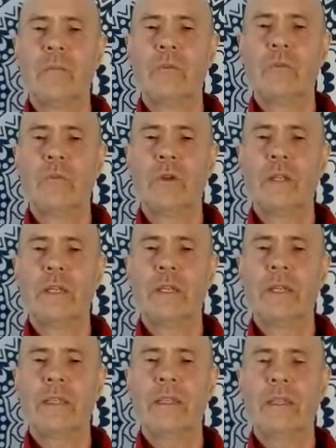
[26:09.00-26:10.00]

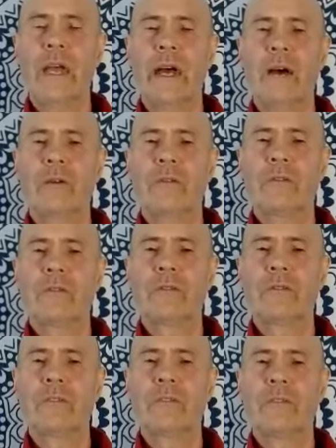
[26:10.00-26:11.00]
Breathing out,
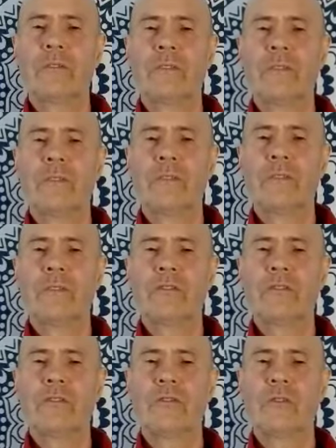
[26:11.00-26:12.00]

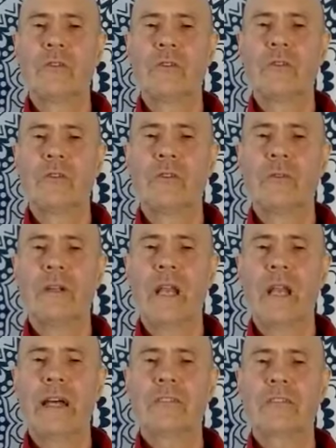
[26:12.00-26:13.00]
the jaw
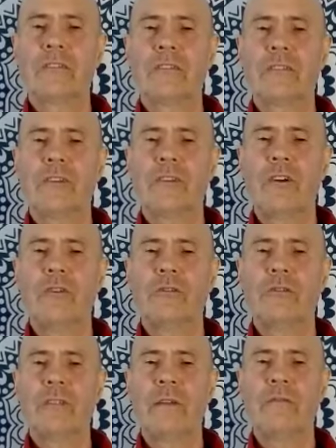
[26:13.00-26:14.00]
relaxes
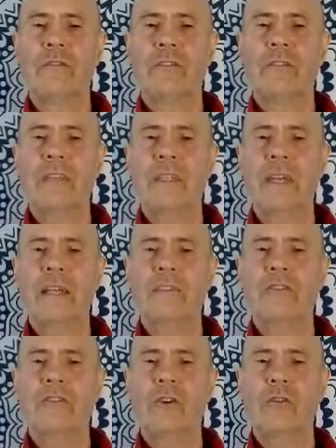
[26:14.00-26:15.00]
closed. Everything gets
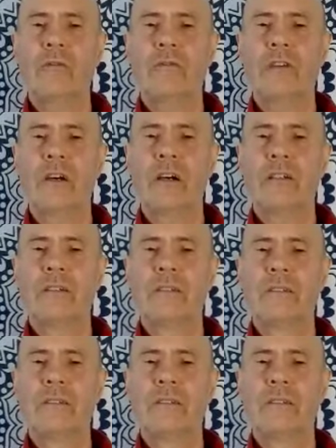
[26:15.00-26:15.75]
softer.